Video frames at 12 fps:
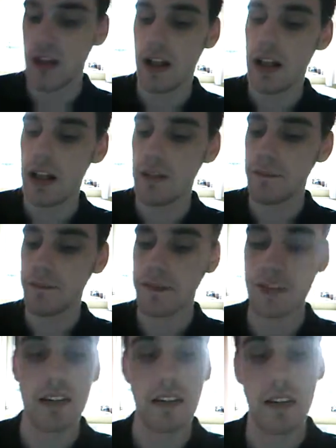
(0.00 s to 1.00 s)
And
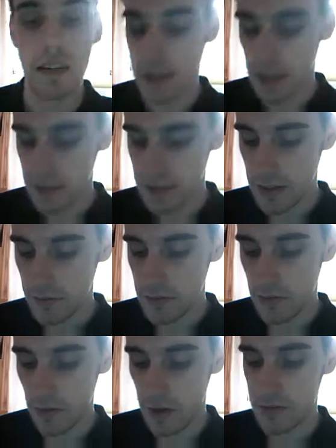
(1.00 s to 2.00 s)
the other
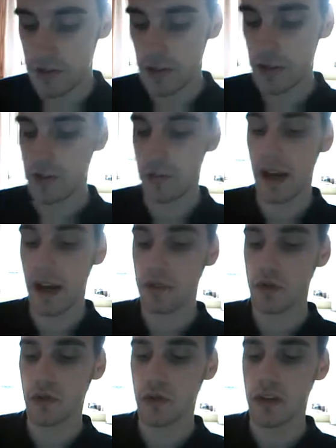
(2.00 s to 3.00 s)
Survivor Series
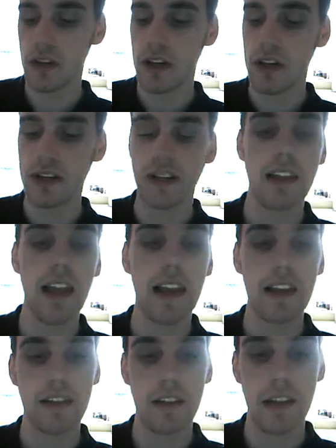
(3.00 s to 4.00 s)
match, the
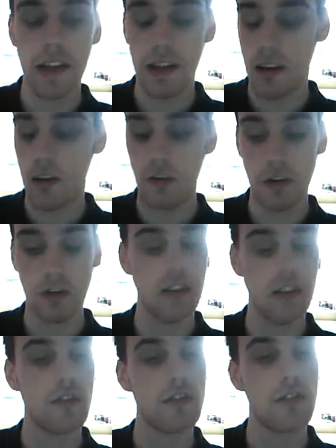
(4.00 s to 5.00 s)
legacy of Randy
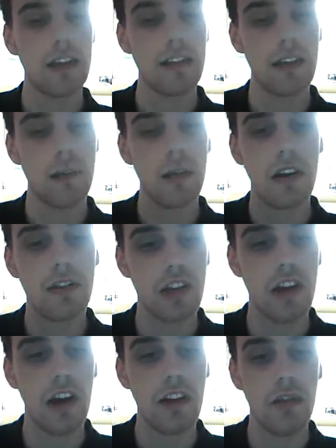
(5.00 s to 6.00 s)
Orton, Ted DiBiase,
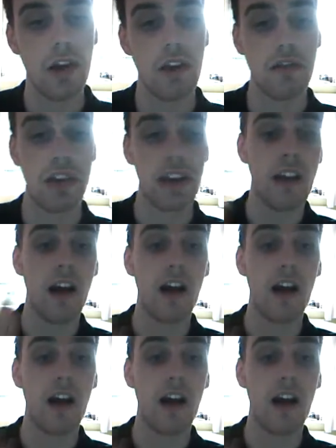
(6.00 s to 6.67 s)
Cody Rhodes, and the